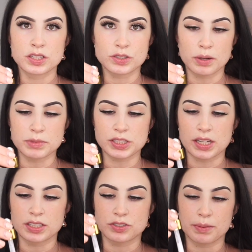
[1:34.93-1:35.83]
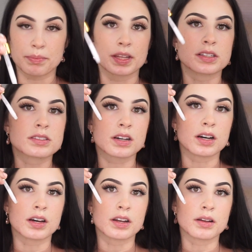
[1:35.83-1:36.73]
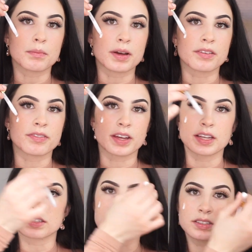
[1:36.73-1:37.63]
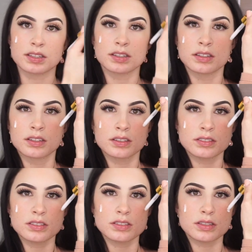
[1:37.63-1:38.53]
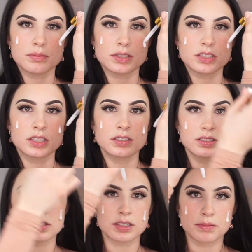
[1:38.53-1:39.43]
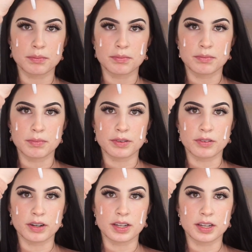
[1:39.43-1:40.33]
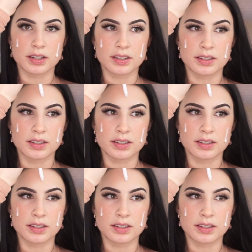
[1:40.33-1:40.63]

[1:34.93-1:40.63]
So I'm just gonna drip this on my face, just on my cheeks and my forehead.